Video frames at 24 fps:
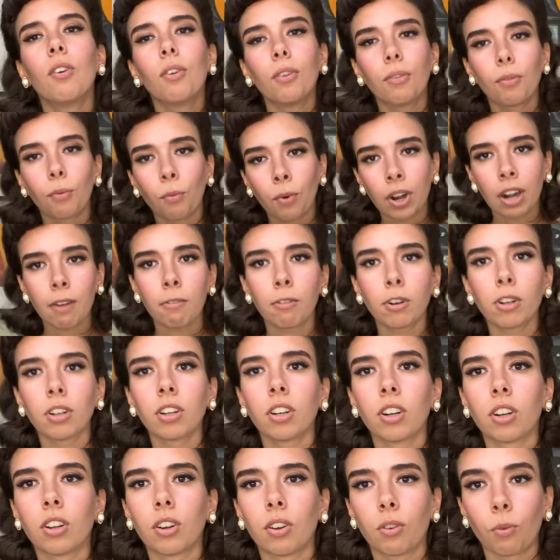whatever.
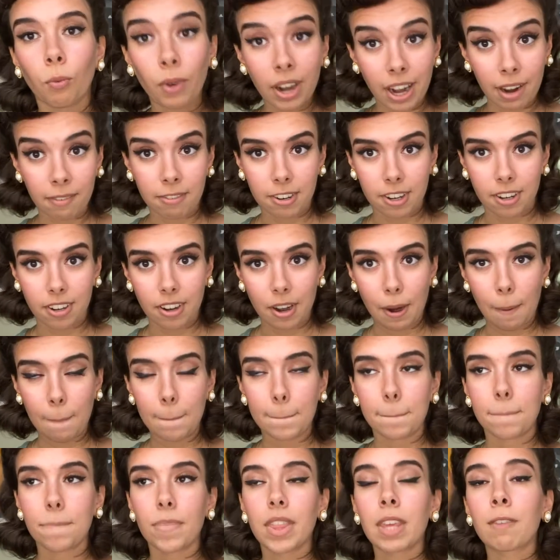
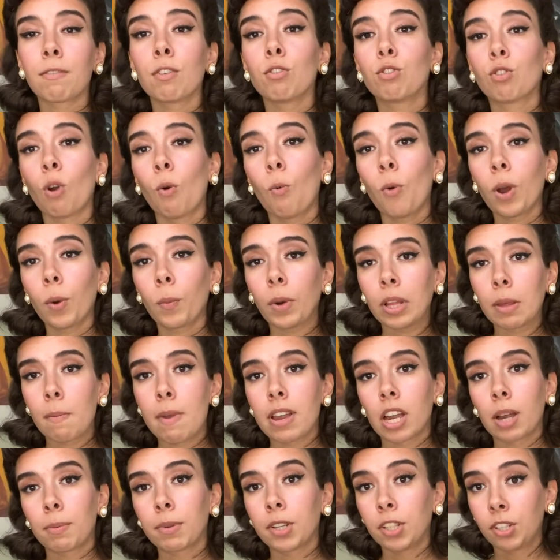If you don't want to wear the
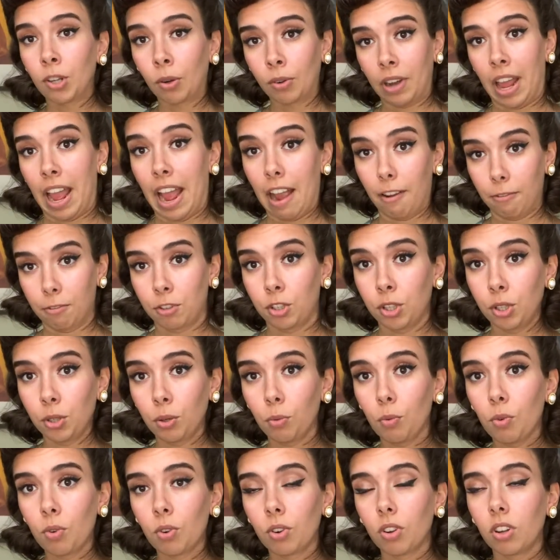makeup, you don't have
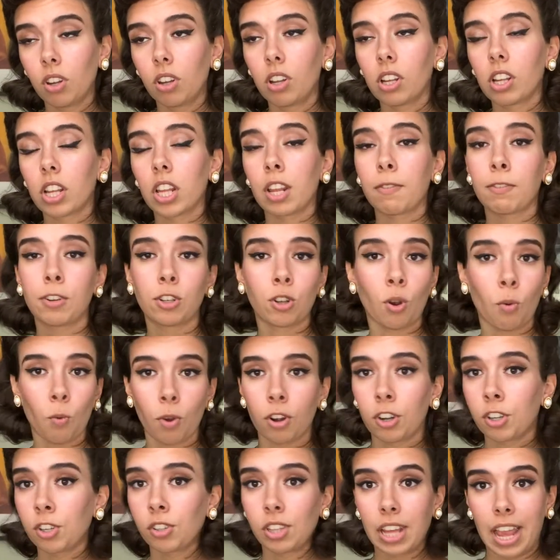to. If you don't want
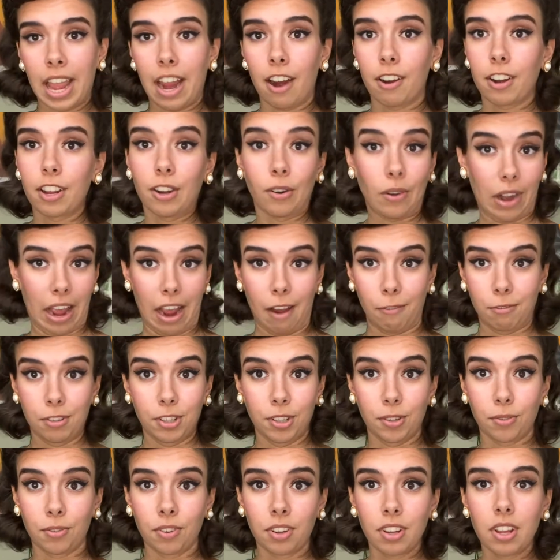to do the hair, you don't have
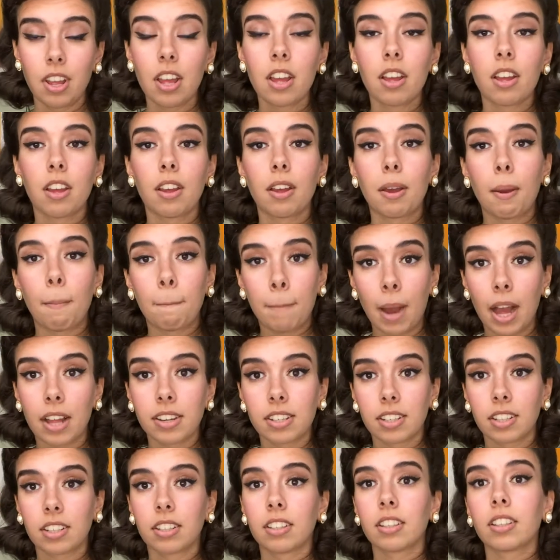to. But
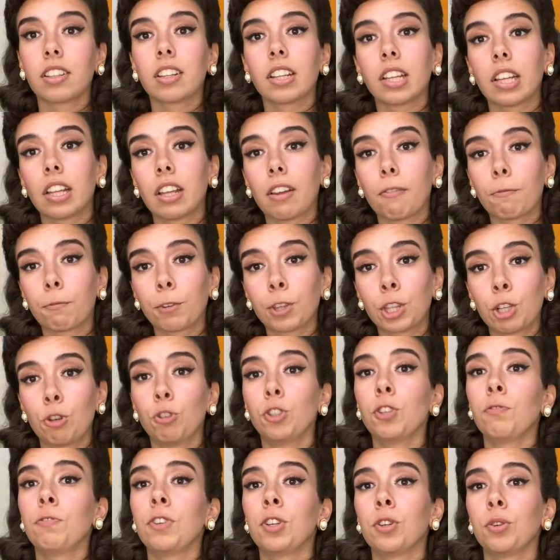for those
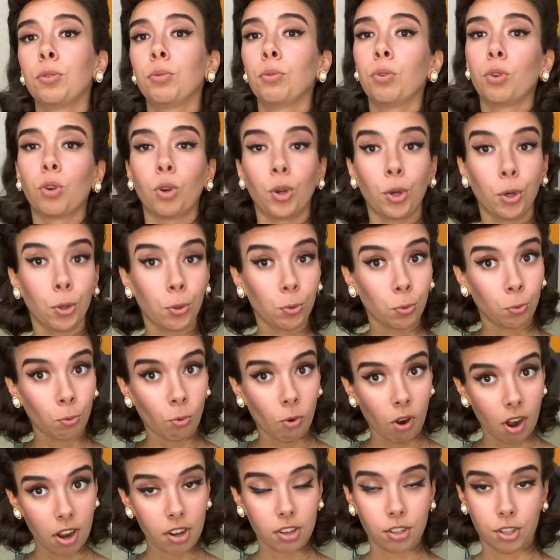of you who
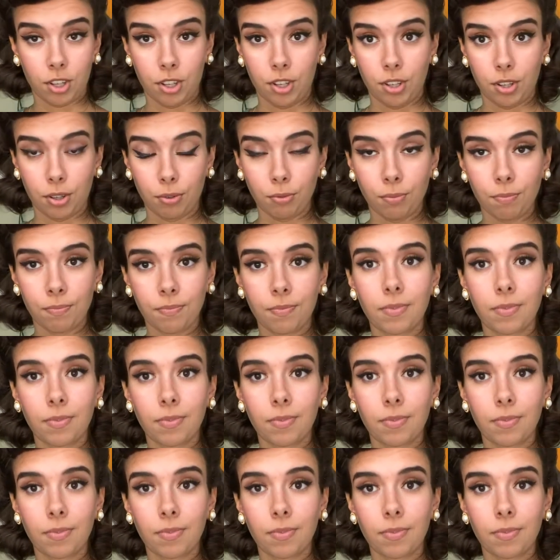want to